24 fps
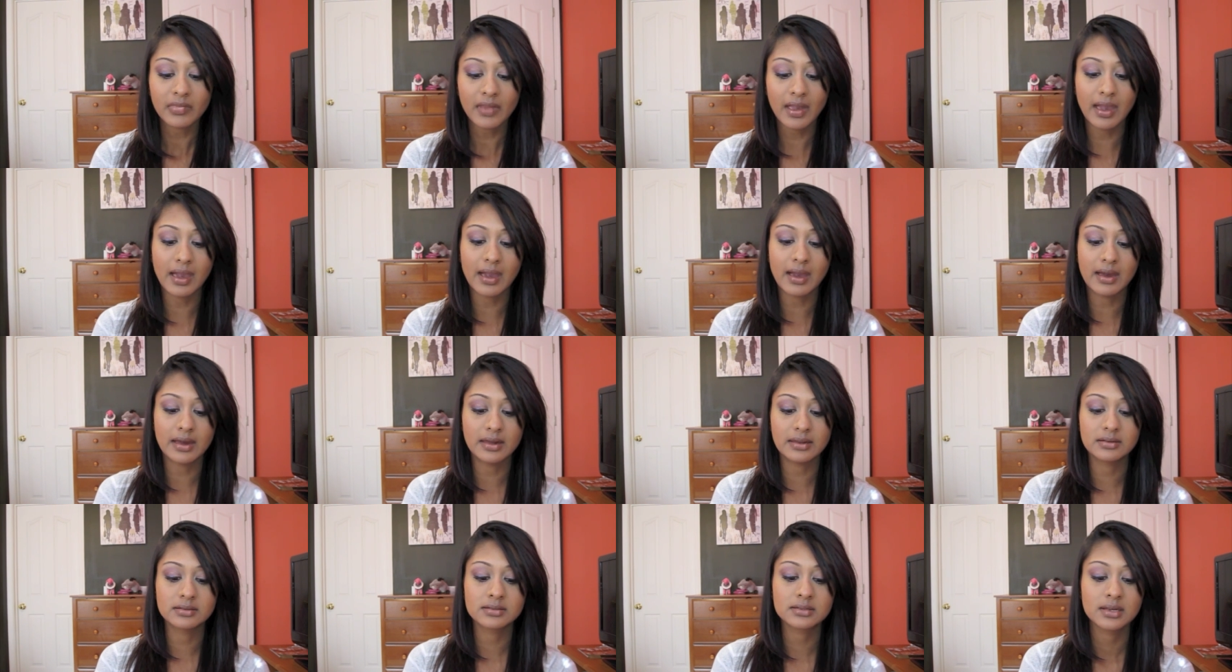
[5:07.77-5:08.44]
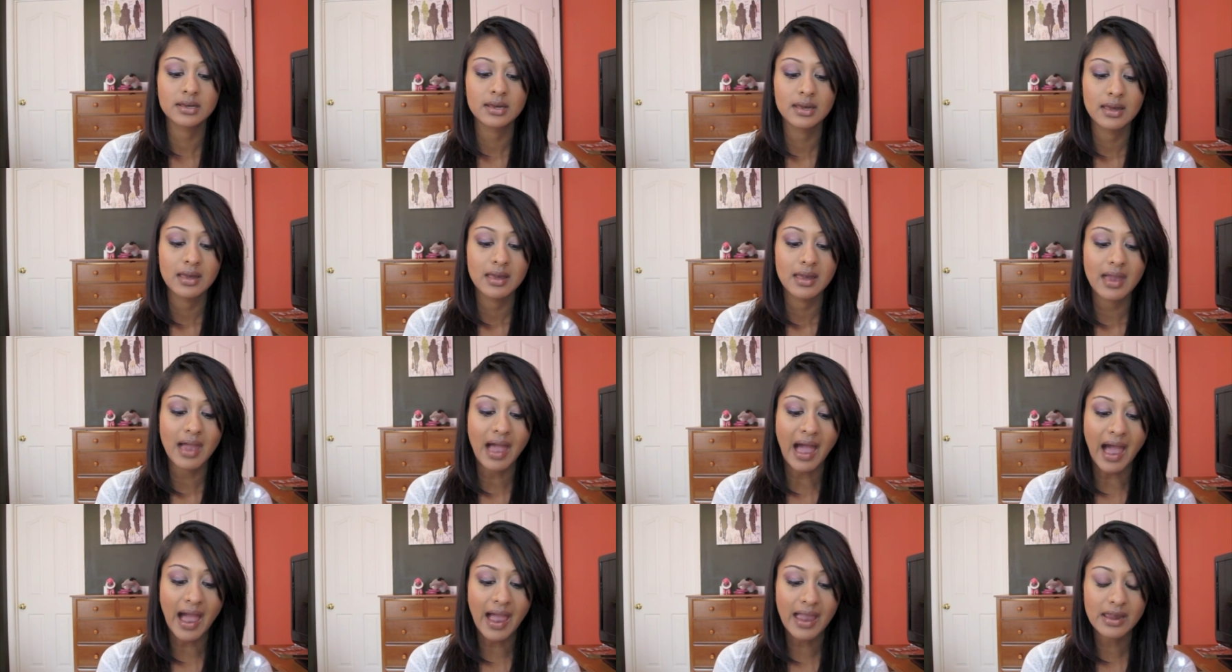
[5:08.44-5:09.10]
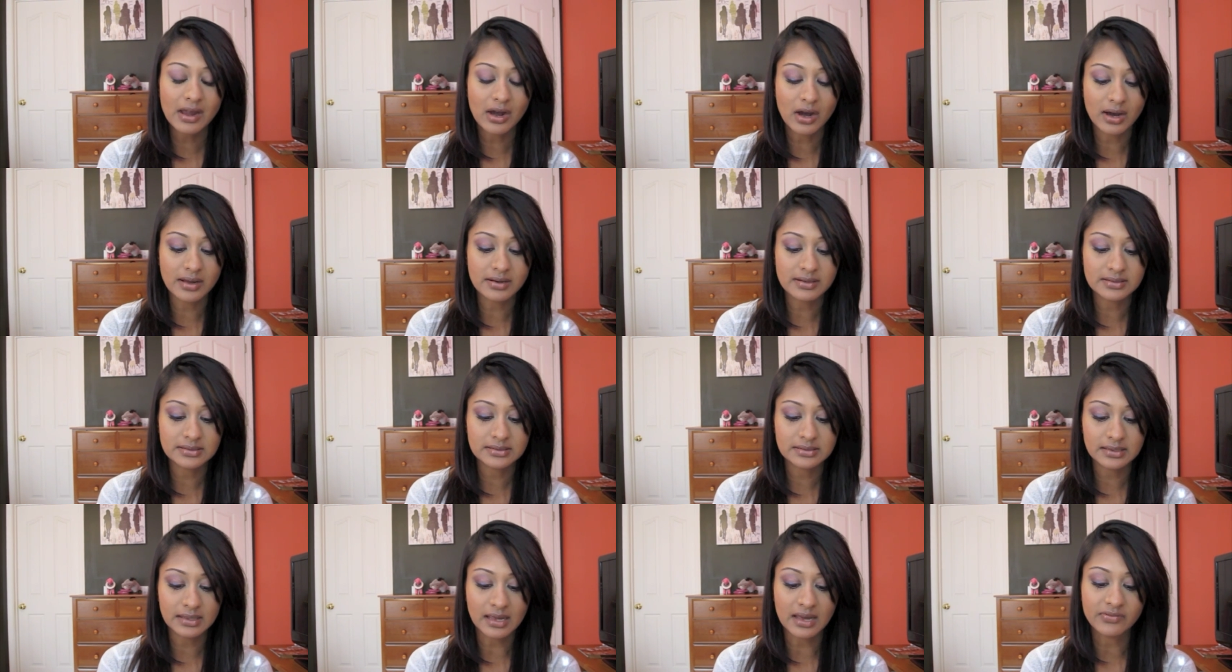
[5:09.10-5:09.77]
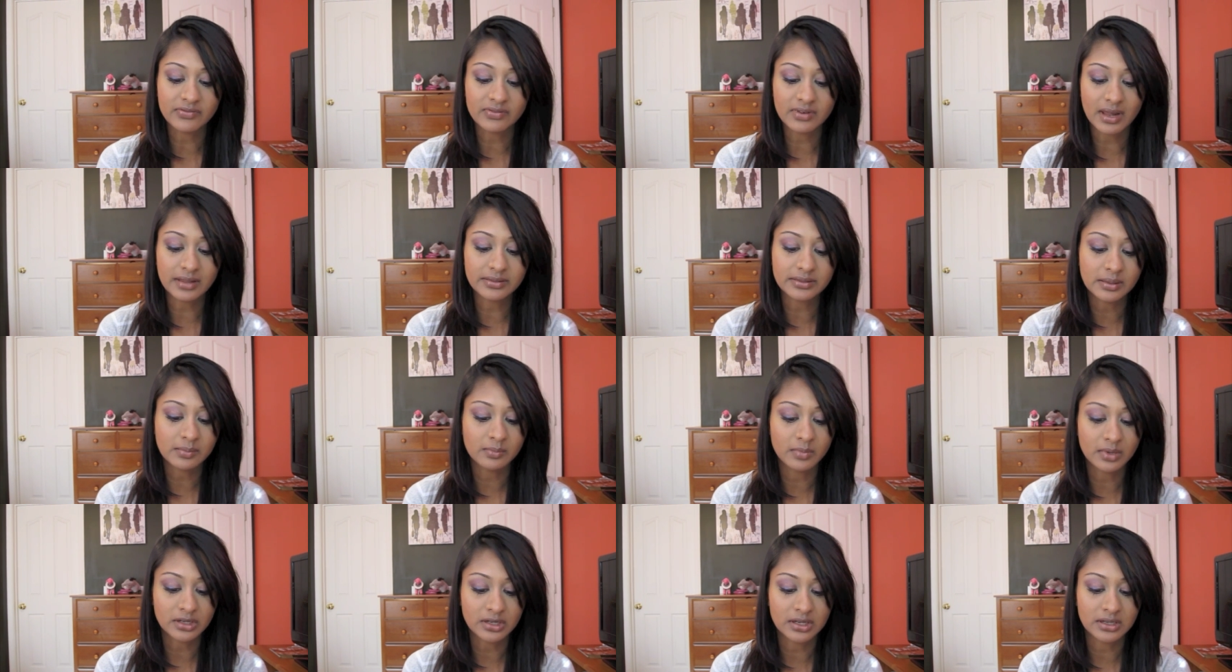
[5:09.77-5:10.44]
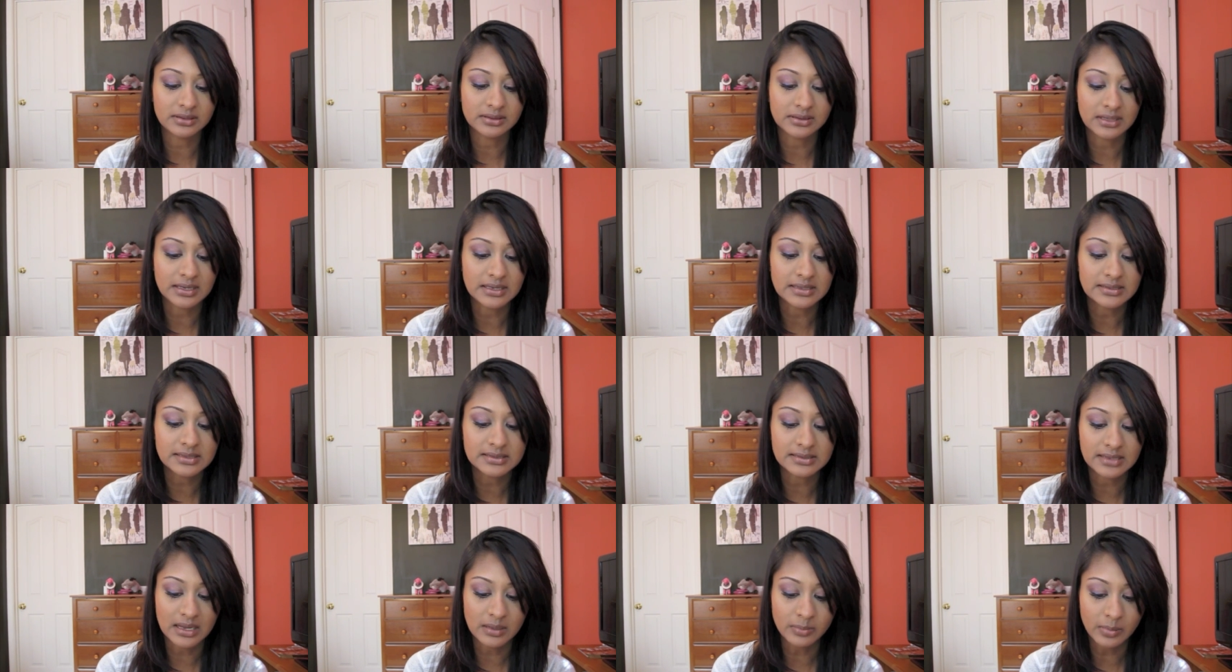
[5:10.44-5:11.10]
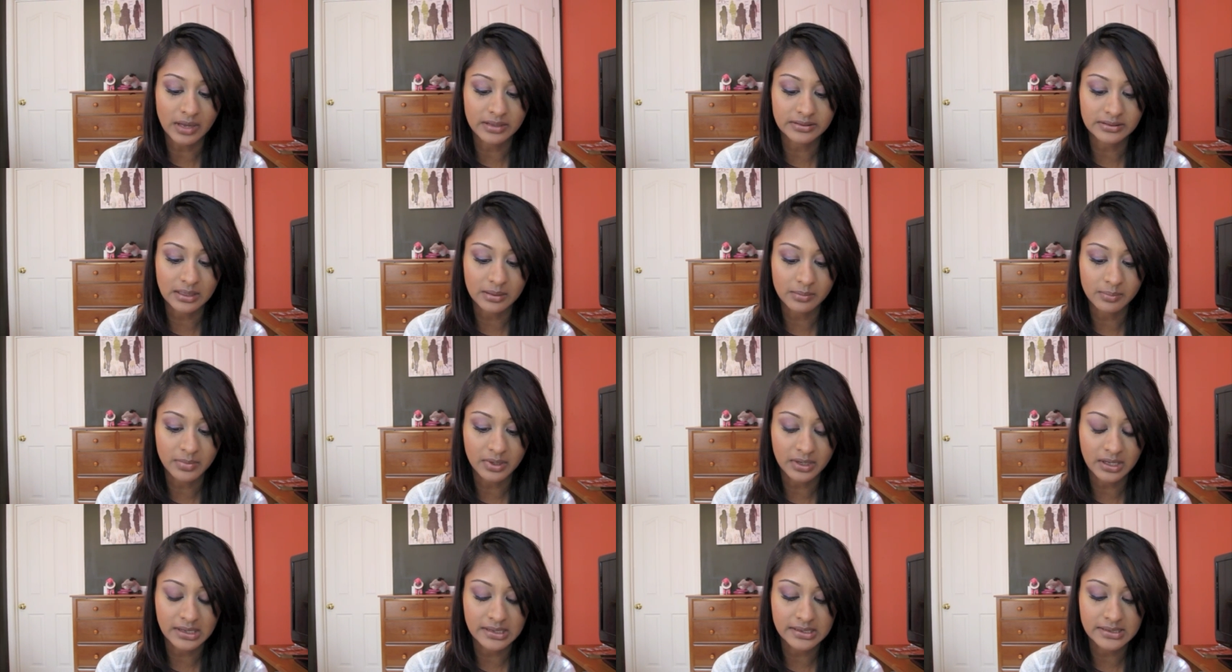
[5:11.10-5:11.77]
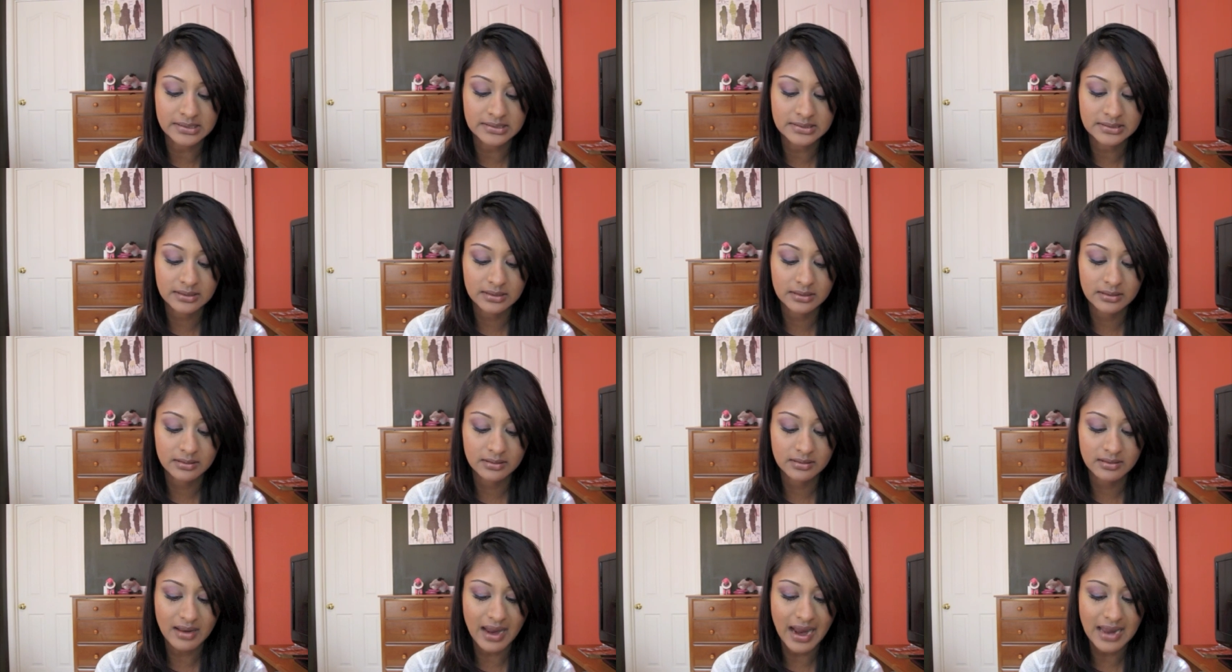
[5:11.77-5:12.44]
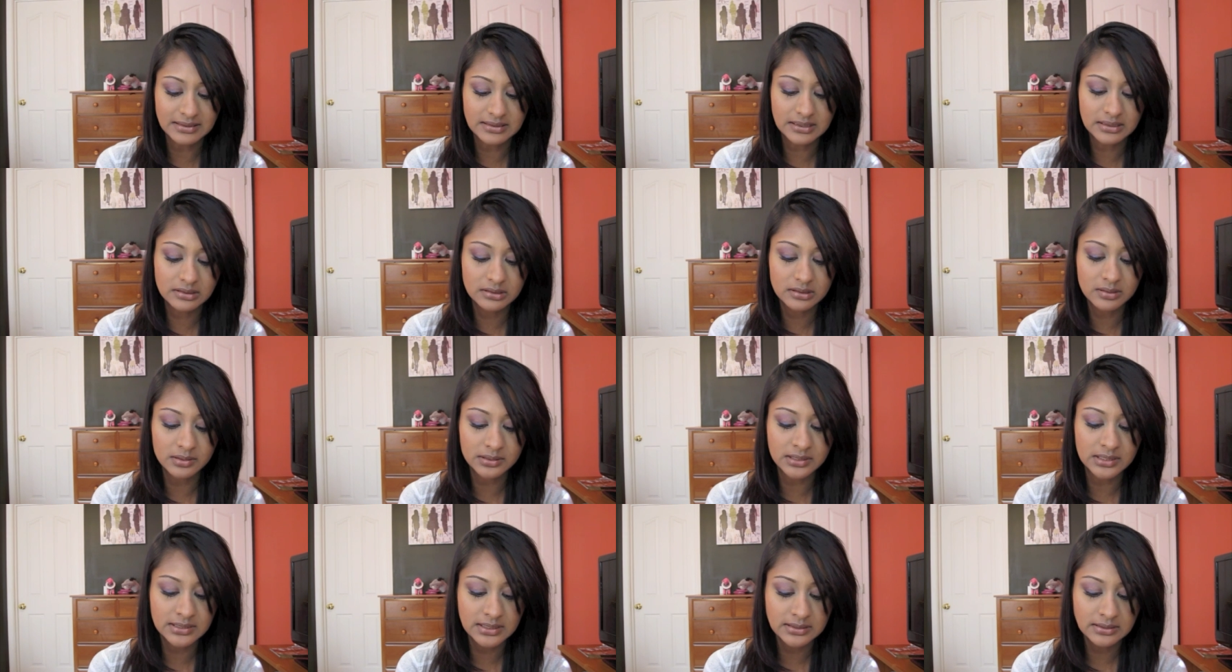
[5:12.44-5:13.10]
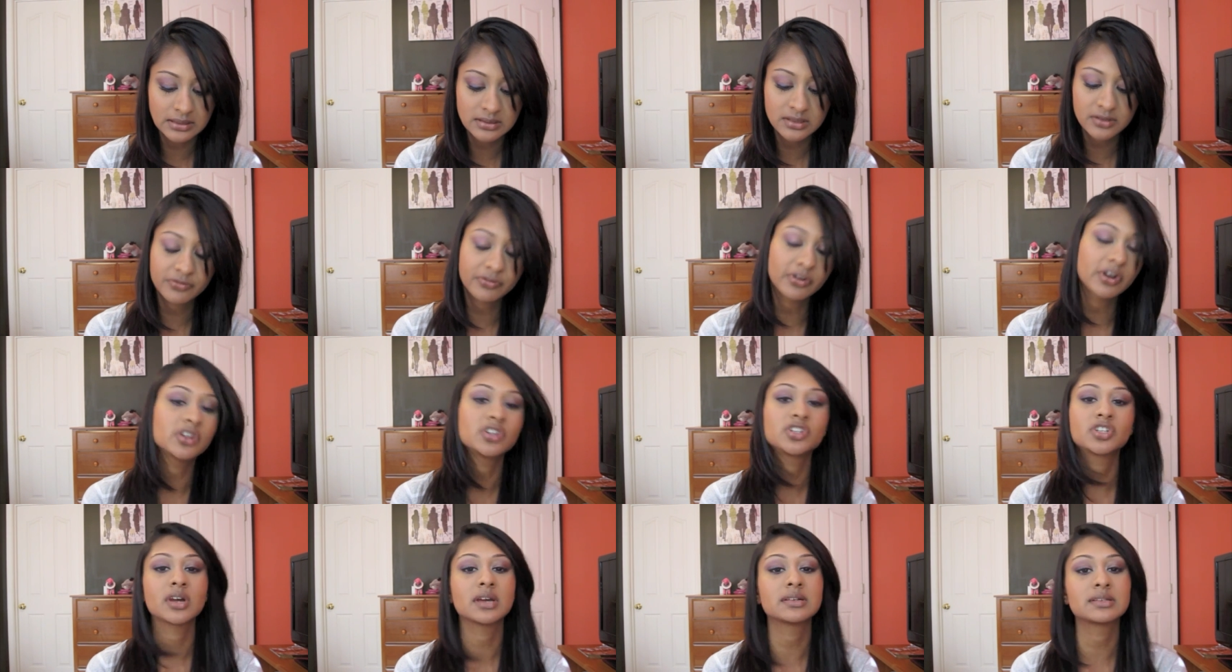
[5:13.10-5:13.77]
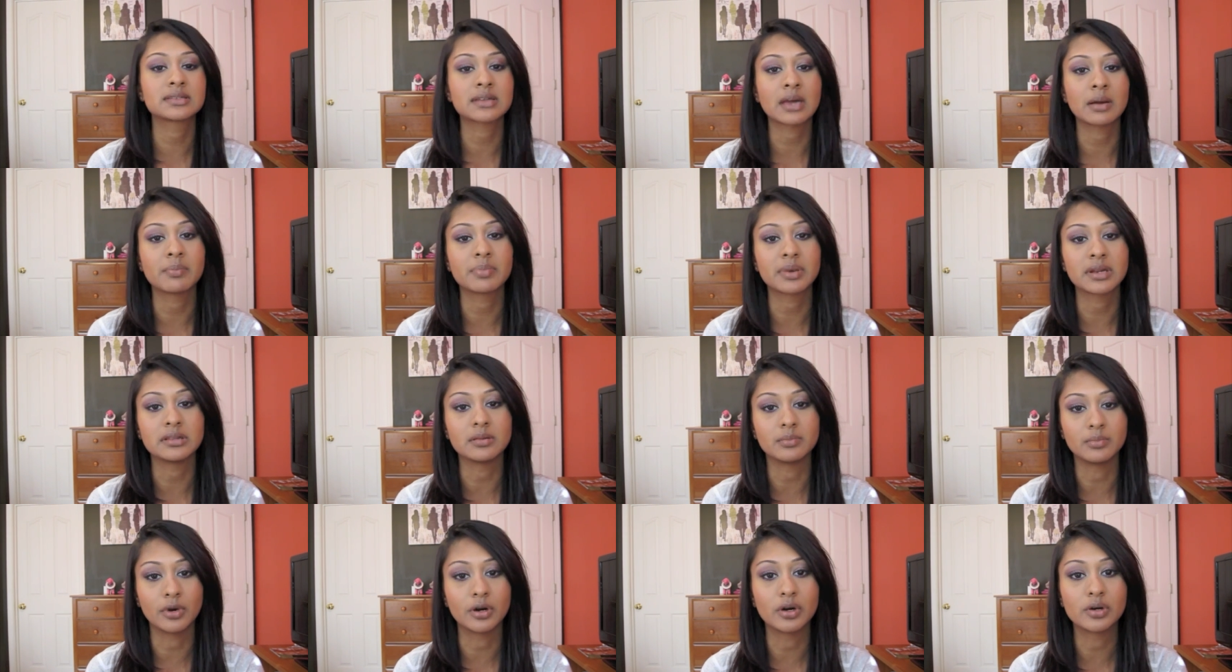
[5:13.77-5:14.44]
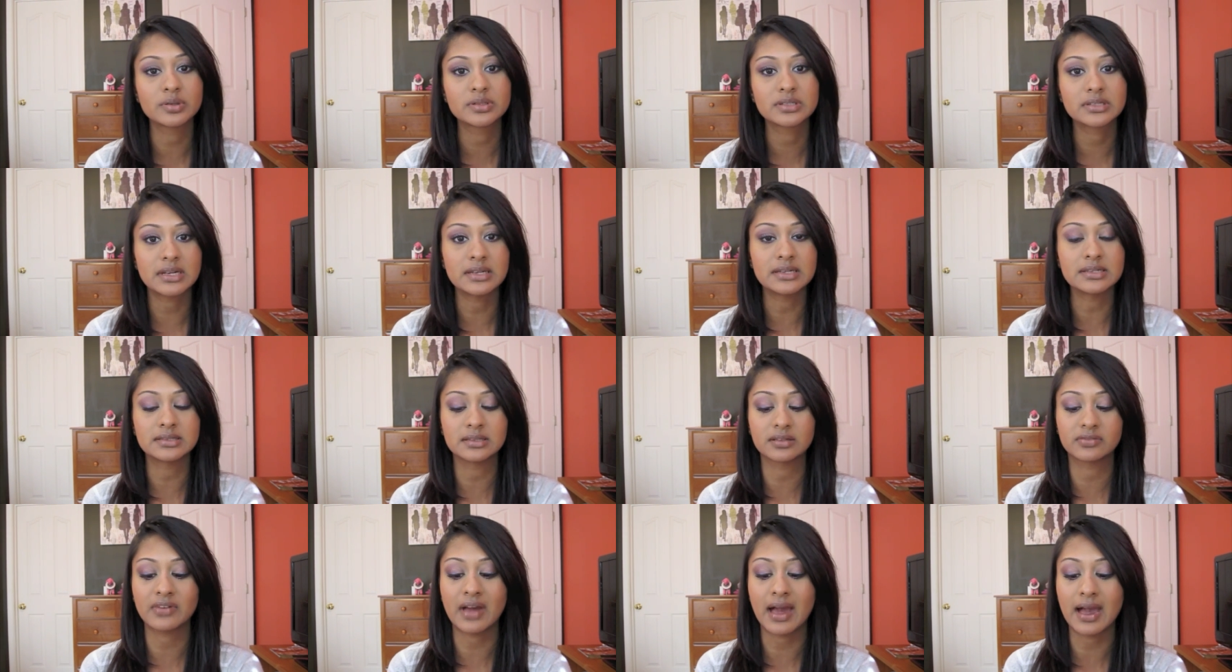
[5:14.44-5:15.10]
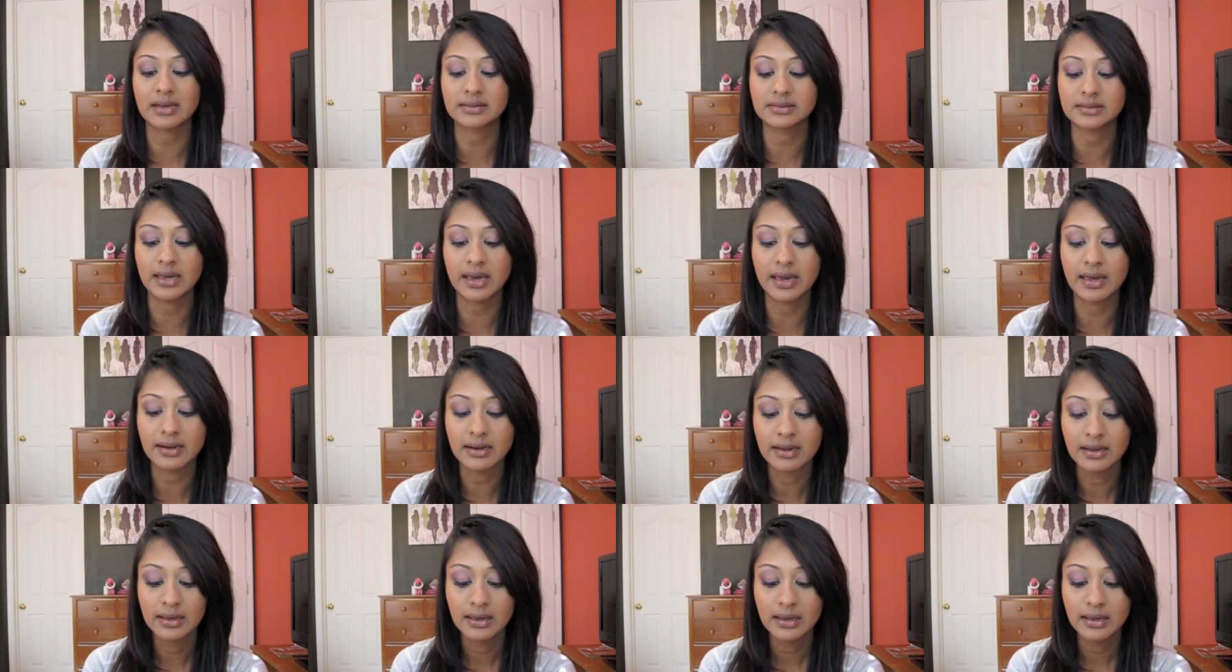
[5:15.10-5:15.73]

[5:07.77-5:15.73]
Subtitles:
And I honestly have nothing but good things to say about them, because I think the thing that differentiates the company the most is the fact that